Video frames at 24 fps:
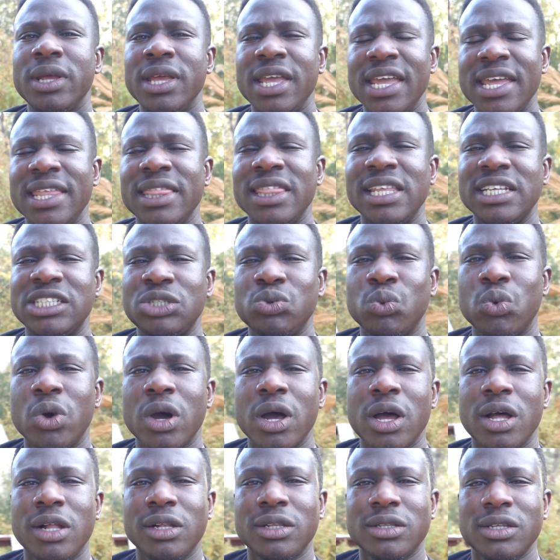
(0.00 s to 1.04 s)
in this
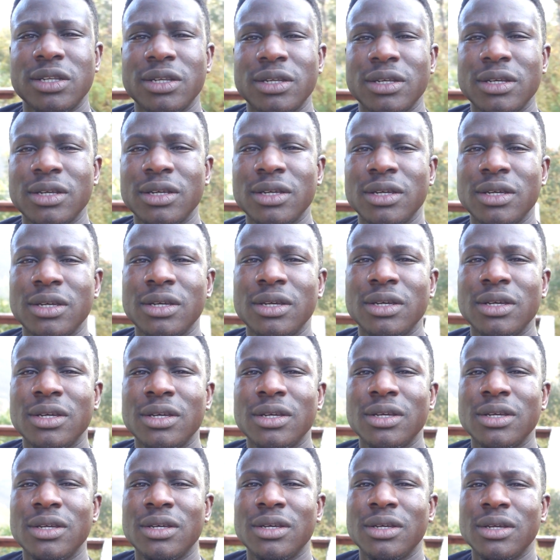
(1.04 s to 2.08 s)
world.
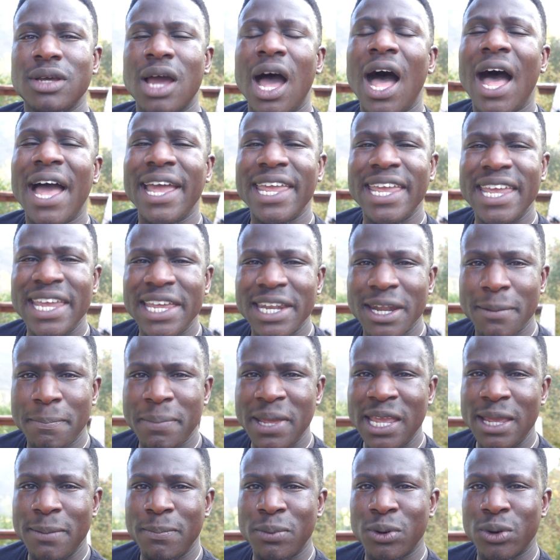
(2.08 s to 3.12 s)
Hyena
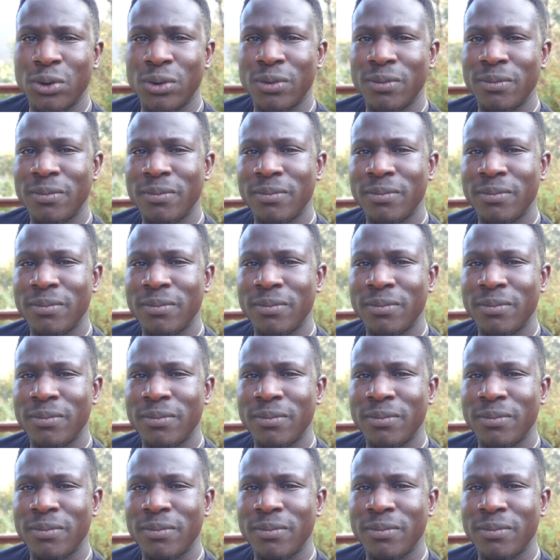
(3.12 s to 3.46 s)
people.